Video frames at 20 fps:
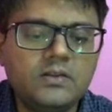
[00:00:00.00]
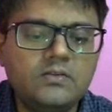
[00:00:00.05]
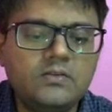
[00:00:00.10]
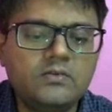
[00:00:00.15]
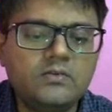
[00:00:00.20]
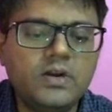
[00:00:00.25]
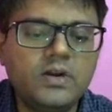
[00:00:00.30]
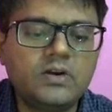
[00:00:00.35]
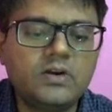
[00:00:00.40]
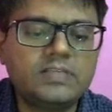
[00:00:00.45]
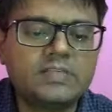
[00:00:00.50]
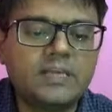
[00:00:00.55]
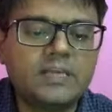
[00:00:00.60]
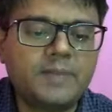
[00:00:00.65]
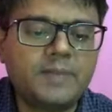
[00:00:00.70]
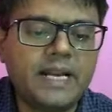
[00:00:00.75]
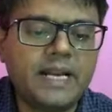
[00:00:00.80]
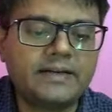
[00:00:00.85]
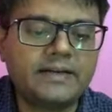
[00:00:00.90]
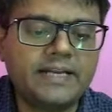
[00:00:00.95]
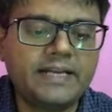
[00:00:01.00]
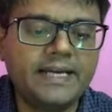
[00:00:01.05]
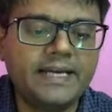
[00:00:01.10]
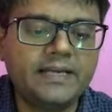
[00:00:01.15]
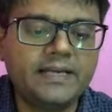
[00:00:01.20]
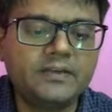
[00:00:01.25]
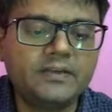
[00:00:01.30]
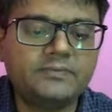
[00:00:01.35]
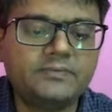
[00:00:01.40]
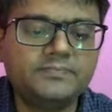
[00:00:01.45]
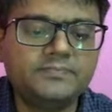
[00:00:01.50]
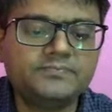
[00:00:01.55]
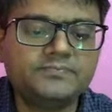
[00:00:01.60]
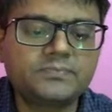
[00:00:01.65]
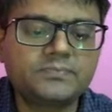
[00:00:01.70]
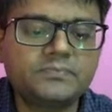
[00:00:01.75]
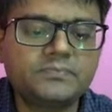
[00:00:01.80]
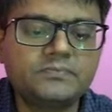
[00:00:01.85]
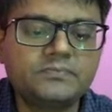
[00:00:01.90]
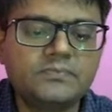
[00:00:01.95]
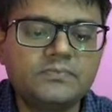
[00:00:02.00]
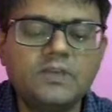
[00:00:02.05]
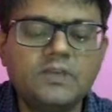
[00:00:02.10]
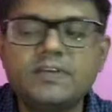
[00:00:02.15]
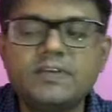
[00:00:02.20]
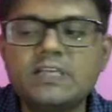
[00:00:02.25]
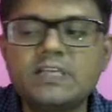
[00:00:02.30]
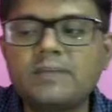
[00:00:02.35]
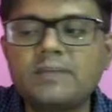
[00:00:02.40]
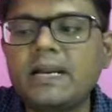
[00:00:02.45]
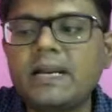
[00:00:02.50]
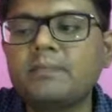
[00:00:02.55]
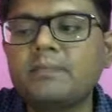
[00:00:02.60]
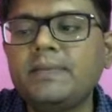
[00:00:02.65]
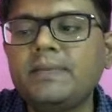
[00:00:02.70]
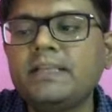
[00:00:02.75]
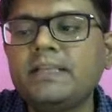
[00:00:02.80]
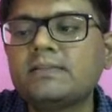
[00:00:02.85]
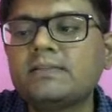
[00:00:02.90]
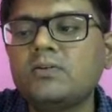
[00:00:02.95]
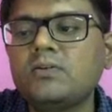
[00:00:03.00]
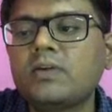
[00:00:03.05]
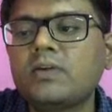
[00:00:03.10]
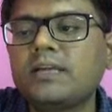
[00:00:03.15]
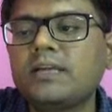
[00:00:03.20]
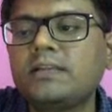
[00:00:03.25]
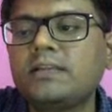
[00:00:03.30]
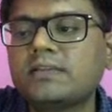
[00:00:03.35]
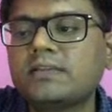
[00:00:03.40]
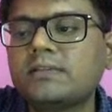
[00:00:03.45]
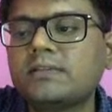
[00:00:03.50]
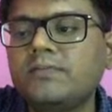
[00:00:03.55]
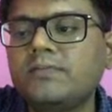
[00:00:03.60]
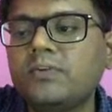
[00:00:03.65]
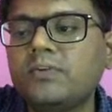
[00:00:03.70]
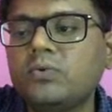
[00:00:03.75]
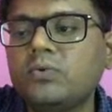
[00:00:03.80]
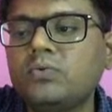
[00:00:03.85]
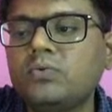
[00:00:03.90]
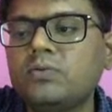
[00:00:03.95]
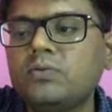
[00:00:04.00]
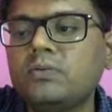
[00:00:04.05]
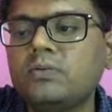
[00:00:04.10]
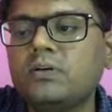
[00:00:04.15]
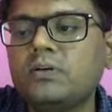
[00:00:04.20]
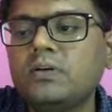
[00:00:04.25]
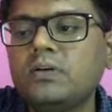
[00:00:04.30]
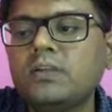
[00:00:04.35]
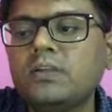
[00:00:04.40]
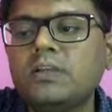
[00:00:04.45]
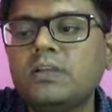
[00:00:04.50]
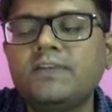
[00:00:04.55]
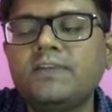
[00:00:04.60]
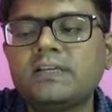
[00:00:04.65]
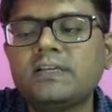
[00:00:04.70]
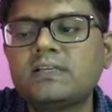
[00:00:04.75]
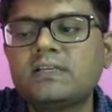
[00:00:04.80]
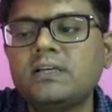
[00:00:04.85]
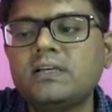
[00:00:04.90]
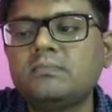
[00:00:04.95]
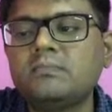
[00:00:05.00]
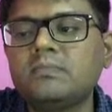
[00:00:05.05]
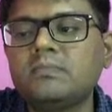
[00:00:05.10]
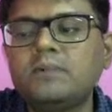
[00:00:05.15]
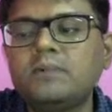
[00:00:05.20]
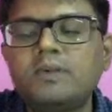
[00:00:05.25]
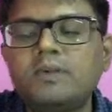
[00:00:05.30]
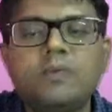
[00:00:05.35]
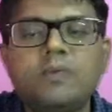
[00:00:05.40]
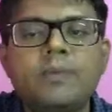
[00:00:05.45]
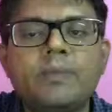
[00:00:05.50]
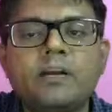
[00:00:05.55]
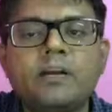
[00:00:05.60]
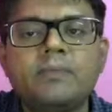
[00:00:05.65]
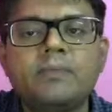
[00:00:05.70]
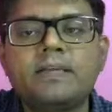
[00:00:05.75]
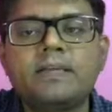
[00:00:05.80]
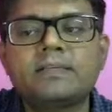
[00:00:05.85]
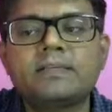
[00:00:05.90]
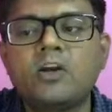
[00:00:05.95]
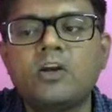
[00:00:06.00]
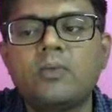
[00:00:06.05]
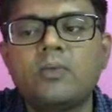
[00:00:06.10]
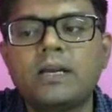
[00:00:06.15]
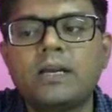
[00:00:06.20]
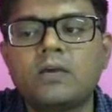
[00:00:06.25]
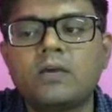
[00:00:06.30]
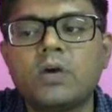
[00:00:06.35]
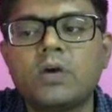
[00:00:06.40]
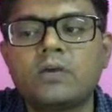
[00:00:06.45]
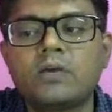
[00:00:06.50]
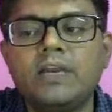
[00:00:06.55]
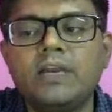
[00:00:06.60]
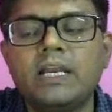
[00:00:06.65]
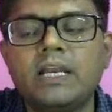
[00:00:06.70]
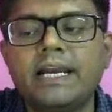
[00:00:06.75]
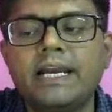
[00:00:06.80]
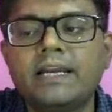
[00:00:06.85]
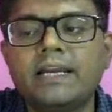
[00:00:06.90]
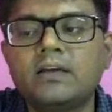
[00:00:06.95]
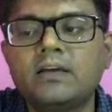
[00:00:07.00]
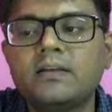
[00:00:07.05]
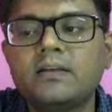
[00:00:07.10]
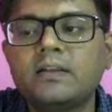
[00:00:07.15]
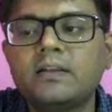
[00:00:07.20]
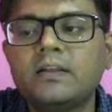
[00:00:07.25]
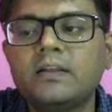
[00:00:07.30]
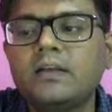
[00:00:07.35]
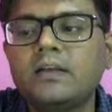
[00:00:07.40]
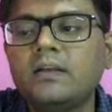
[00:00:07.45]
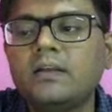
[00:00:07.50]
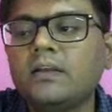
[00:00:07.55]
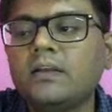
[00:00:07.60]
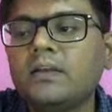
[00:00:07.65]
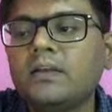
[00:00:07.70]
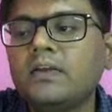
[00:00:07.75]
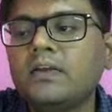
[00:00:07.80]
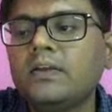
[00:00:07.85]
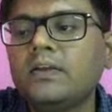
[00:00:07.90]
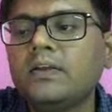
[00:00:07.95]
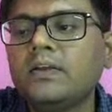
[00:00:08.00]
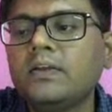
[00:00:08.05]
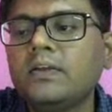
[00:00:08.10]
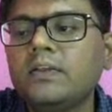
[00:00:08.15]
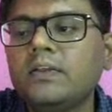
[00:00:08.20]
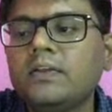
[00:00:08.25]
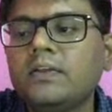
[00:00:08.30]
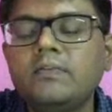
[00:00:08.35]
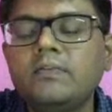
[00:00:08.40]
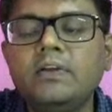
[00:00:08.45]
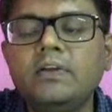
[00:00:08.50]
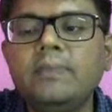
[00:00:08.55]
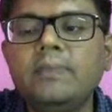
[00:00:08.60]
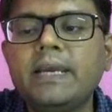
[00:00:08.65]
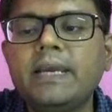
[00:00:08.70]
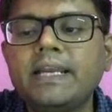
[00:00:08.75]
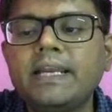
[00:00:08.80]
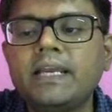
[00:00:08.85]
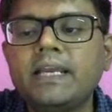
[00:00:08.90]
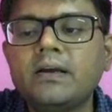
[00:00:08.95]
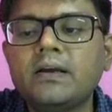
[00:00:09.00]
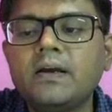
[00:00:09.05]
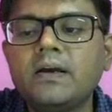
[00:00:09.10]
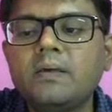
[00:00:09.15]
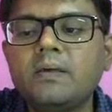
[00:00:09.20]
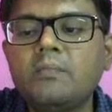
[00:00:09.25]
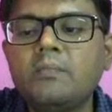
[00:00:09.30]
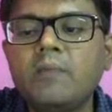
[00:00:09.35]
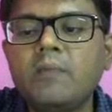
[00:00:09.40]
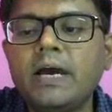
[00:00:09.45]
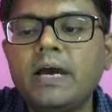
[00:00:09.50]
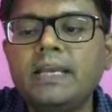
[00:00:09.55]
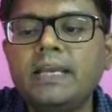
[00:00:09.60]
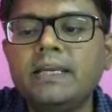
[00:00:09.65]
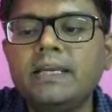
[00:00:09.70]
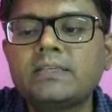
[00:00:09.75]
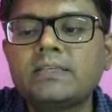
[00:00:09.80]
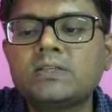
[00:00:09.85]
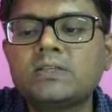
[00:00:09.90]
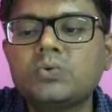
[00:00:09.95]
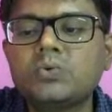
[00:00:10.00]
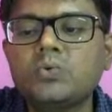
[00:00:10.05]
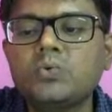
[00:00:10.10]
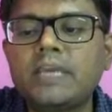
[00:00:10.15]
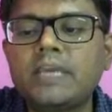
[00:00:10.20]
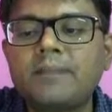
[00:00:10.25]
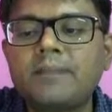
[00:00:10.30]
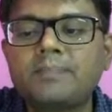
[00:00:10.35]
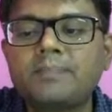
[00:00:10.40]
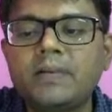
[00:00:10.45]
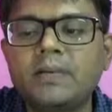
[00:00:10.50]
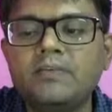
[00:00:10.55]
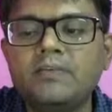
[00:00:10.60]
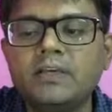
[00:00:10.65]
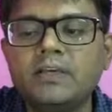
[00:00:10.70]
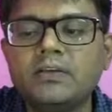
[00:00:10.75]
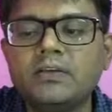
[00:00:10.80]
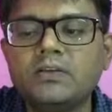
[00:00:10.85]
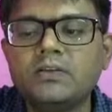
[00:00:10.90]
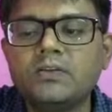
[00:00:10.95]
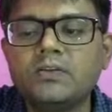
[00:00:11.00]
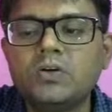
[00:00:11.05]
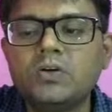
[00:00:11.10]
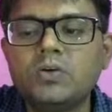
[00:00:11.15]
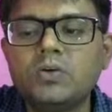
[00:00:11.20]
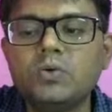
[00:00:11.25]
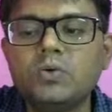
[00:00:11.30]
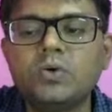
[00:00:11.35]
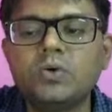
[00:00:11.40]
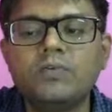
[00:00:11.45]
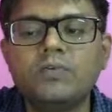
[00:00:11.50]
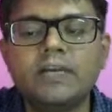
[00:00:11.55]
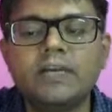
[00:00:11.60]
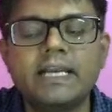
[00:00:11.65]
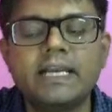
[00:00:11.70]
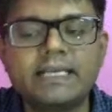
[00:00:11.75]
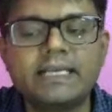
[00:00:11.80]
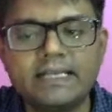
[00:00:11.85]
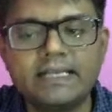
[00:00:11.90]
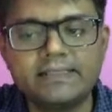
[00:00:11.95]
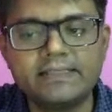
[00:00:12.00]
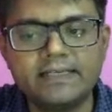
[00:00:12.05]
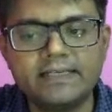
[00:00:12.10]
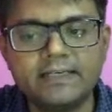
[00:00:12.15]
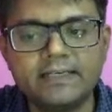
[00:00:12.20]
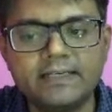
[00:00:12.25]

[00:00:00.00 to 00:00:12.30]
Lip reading: we have to subtract, right? If you subtract, means look at this. If you do the first term, numerator minus denominator, what we will get? We will be getting minus 2 capital V. 2 will get cancelled.